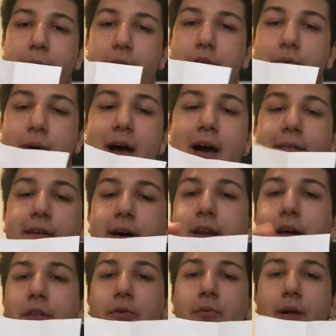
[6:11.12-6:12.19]
but you have
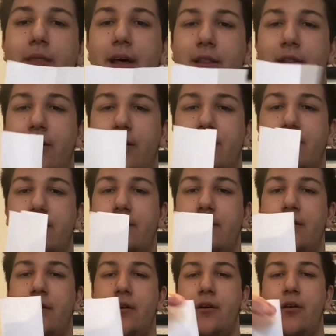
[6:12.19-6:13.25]
another one that looks
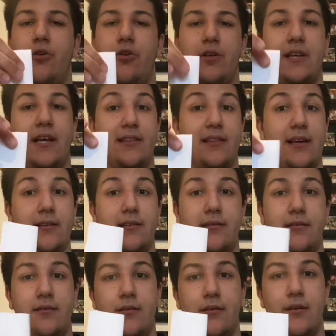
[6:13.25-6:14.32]
just like this.